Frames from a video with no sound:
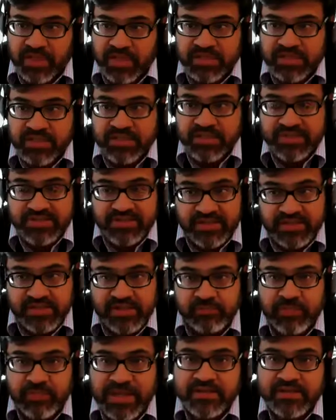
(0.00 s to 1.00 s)
be made in a
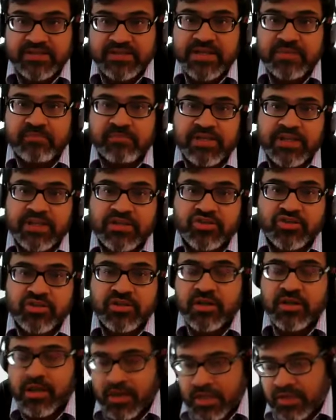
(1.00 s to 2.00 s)
single patent
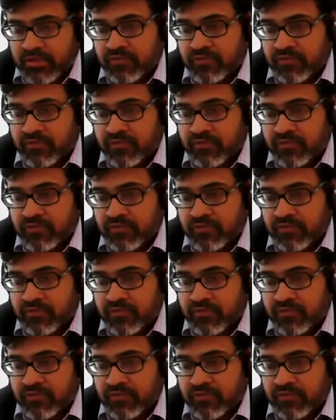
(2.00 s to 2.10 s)
application,